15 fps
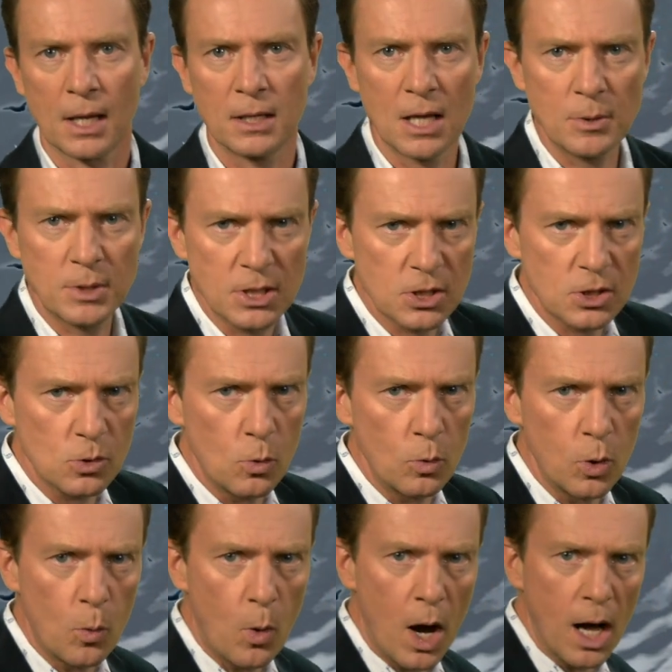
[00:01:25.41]
Notice
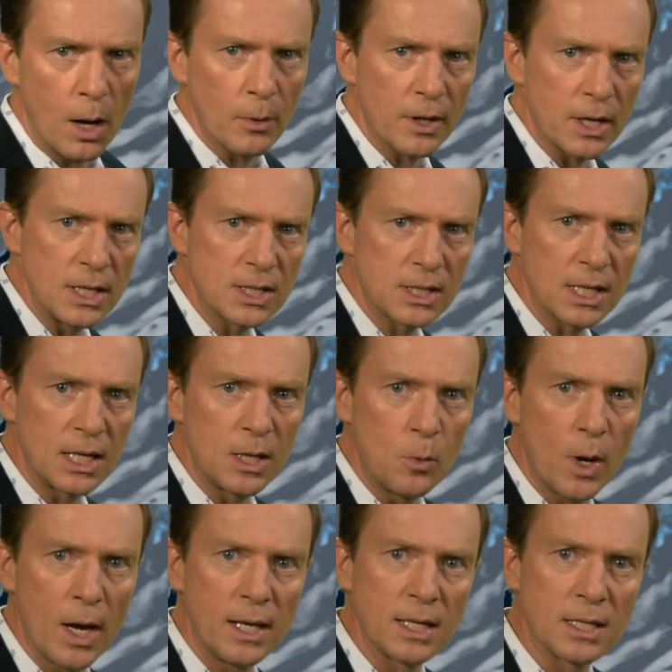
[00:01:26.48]
all the while, with an easterly
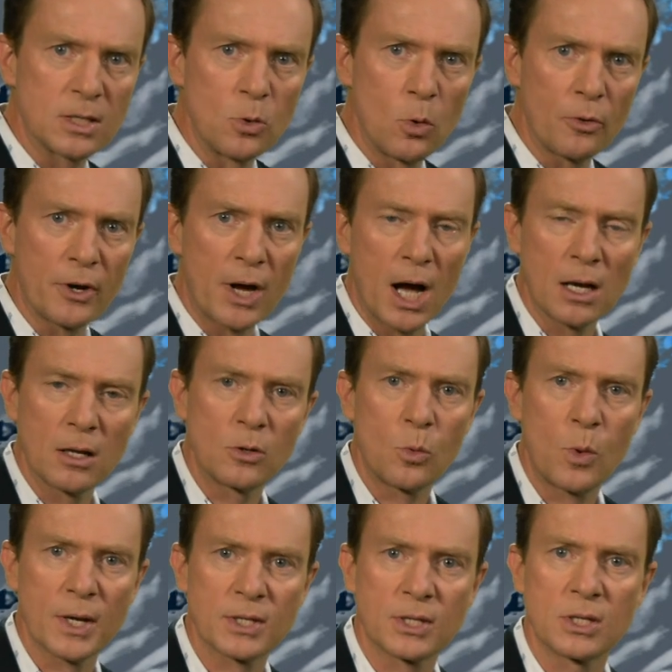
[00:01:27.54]
wind, it's Northern Ireland or
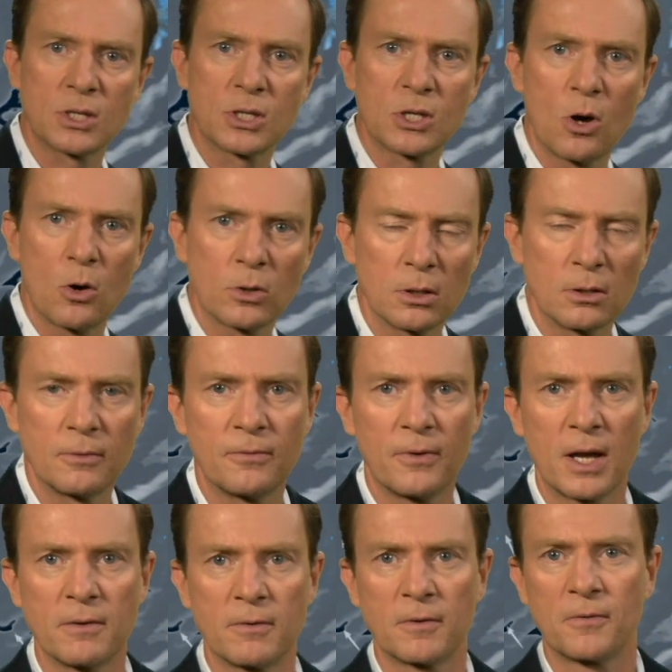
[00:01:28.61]
Western Scotland
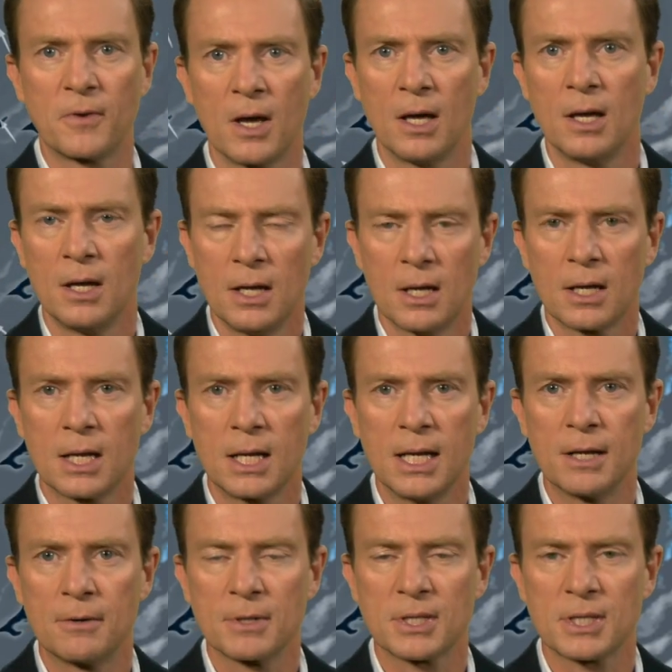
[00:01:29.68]
favoured for
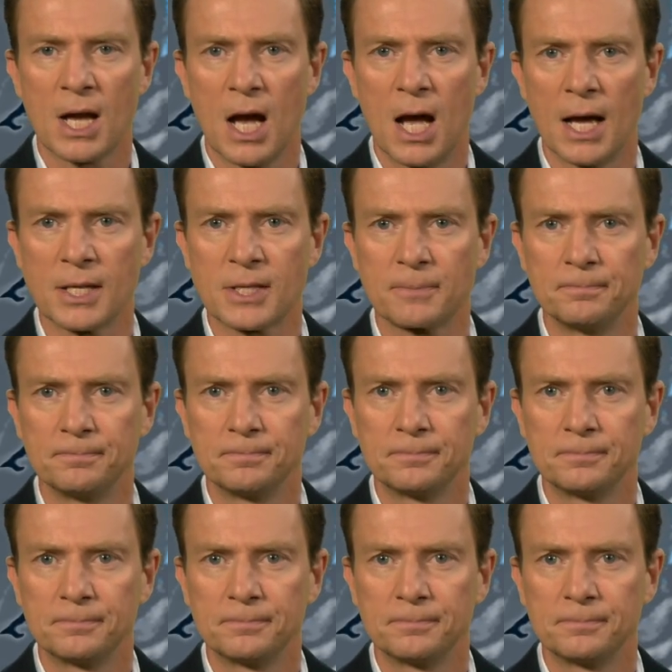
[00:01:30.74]
clearer skies.